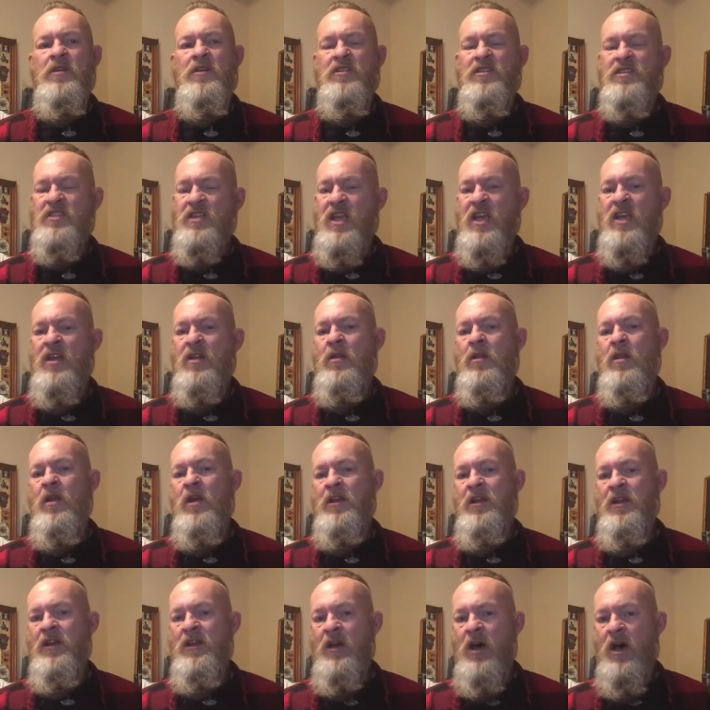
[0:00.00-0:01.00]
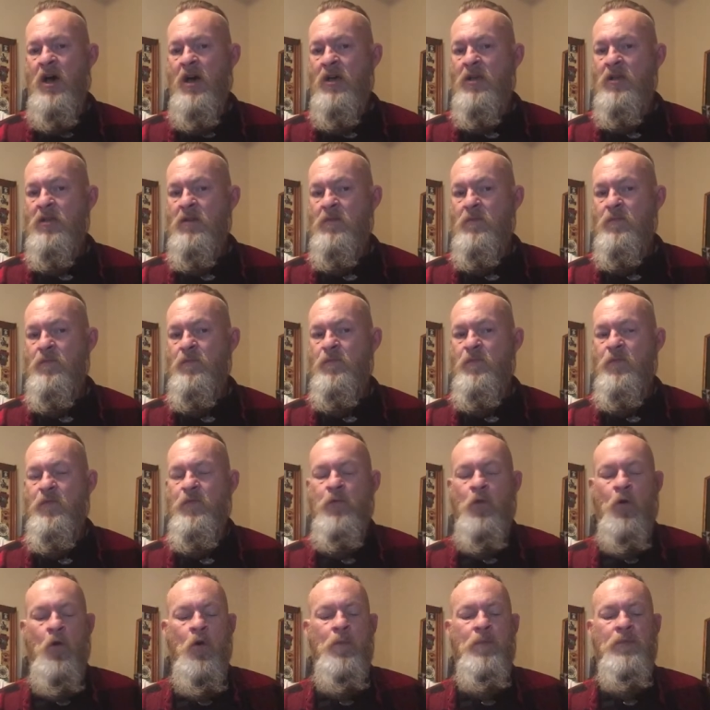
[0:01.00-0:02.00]
a skill and an art
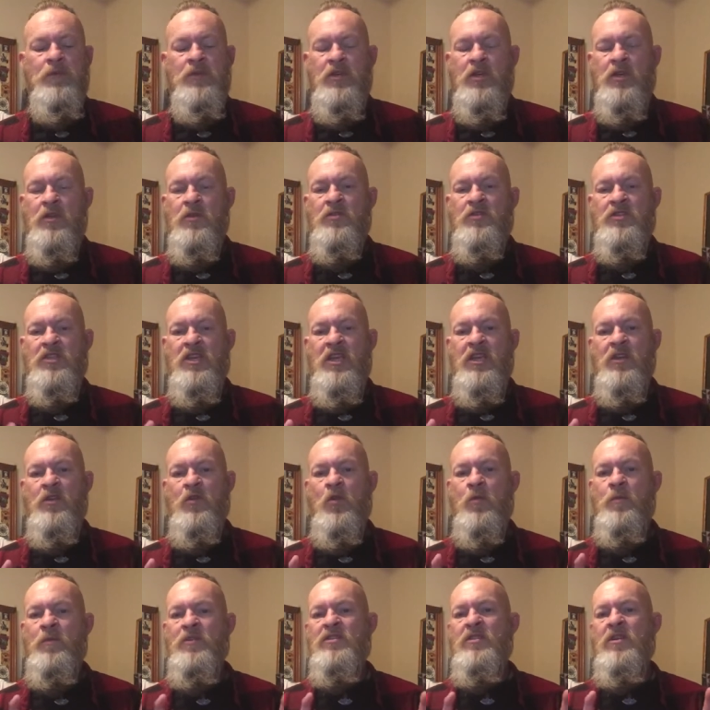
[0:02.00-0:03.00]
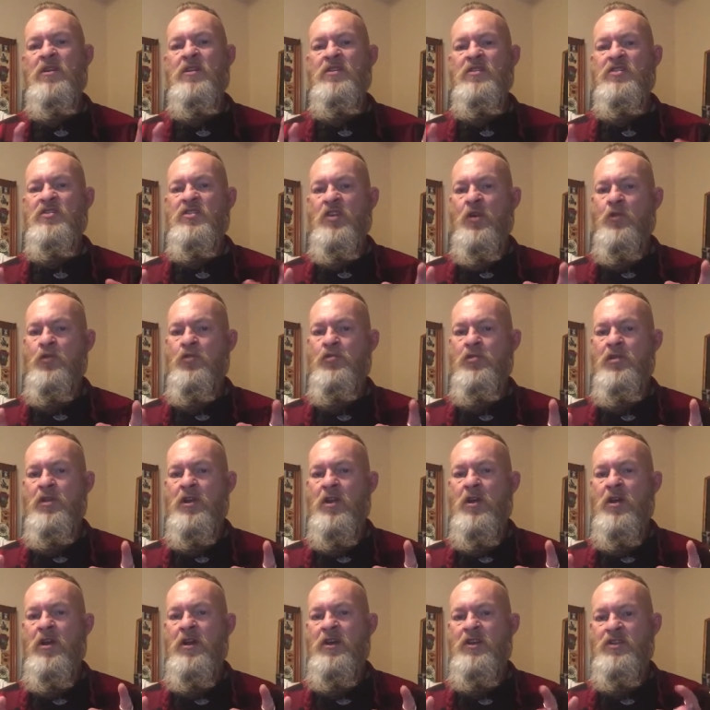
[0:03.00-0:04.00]
form using almost like a
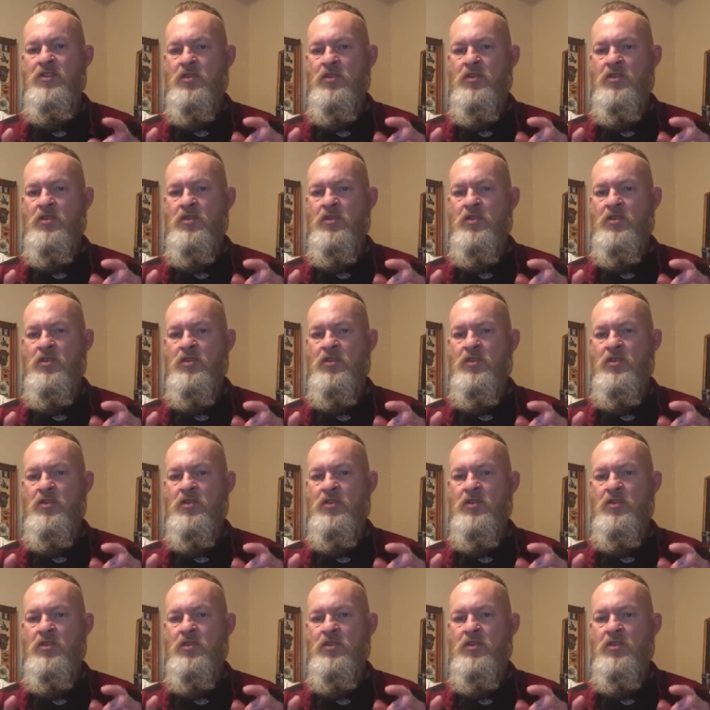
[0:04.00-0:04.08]
soldering iron.